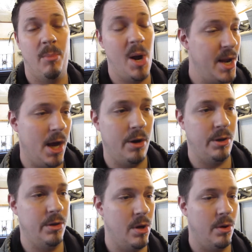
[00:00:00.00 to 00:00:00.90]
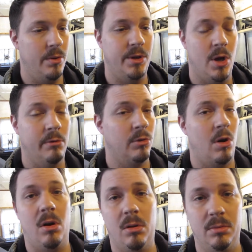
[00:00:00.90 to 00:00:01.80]
By now, you know the
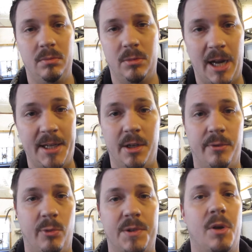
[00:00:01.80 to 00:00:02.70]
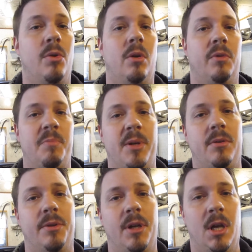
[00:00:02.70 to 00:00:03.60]
overall idea of what's going on with the
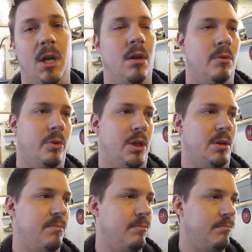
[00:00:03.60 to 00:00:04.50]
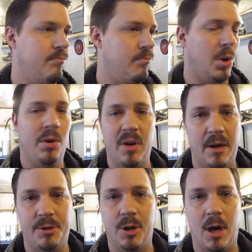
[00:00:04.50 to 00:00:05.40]
build. We parted
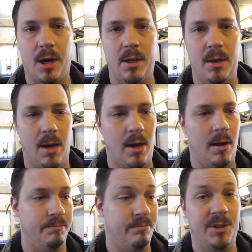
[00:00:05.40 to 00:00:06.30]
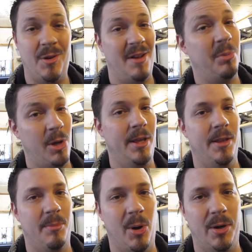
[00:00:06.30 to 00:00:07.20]
out a truck, still have plenty
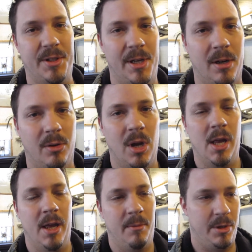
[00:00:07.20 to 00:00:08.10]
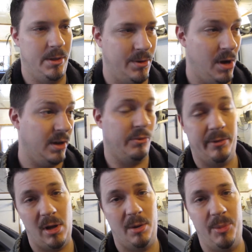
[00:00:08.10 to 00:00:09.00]
of the parts here. Been talking
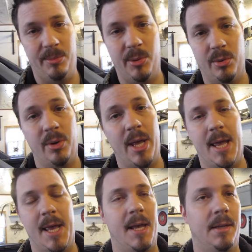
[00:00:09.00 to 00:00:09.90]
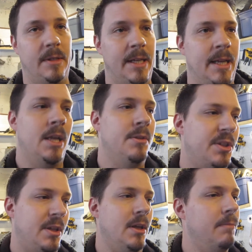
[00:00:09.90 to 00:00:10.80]
with a lot of people and
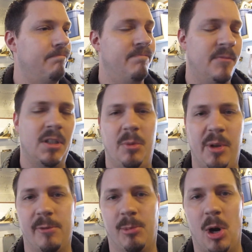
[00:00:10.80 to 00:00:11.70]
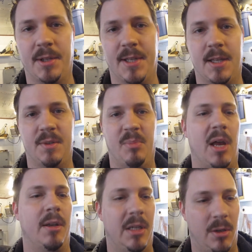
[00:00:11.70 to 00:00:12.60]
just a little bit of a process,
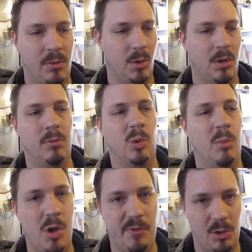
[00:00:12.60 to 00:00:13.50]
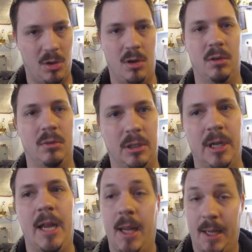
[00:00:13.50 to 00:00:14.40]
but we're moving along. We're
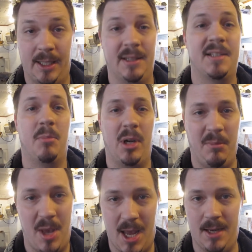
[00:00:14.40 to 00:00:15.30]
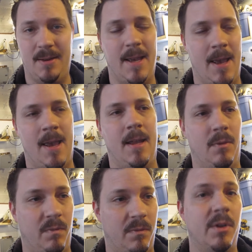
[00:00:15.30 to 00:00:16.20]
getting some money made
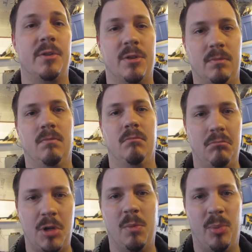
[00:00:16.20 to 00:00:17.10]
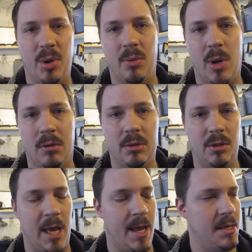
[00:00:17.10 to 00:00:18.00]
and things are going pretty well.
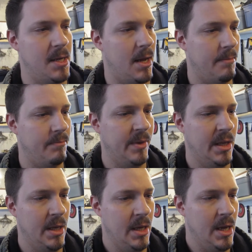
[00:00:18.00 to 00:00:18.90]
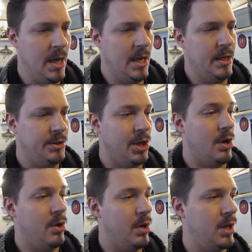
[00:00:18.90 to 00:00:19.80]
And
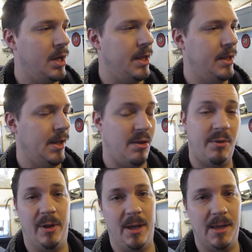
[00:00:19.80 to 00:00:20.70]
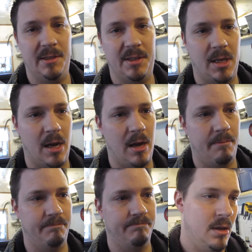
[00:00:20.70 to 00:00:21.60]
so the other thing is,
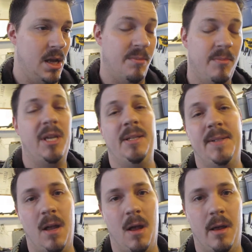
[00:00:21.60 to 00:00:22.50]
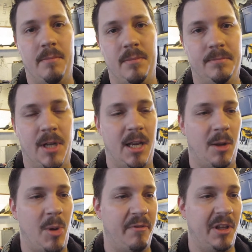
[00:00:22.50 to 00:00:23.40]
in the meantime, I
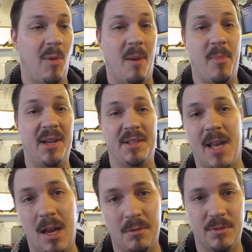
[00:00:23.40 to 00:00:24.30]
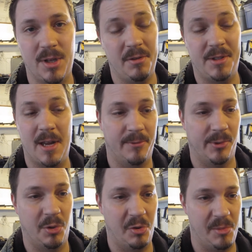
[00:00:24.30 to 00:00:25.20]
ended up having to get my appendix out, so I was down
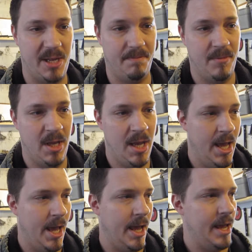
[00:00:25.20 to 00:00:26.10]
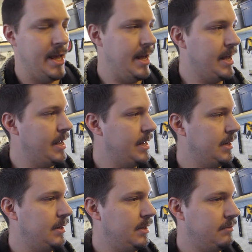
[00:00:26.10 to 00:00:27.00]
for a little bit.
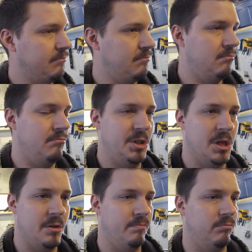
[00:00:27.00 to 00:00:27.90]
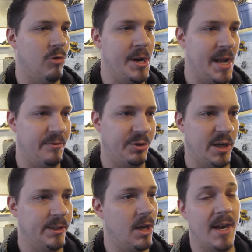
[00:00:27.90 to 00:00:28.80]
And you know, right after
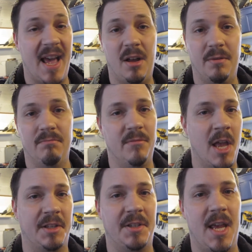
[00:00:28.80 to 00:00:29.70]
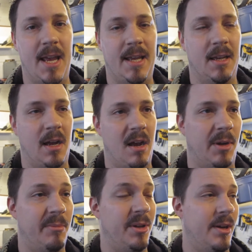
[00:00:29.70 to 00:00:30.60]
I got out, next day,
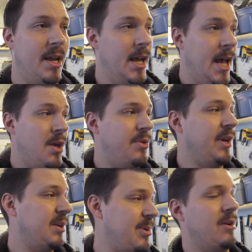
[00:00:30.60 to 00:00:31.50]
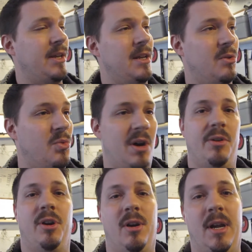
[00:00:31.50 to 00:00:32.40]
I've been thinking about getting a
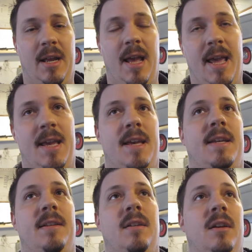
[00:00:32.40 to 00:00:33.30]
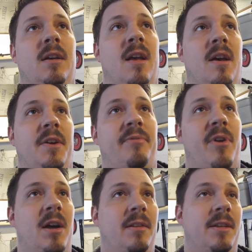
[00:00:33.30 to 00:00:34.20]
welder and
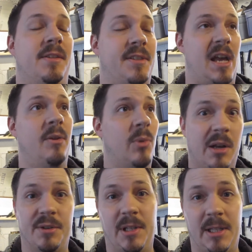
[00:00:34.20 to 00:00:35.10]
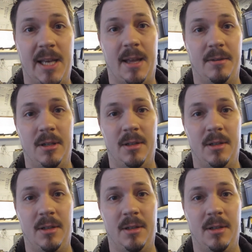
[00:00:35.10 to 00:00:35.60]
finally decided what I was going to get.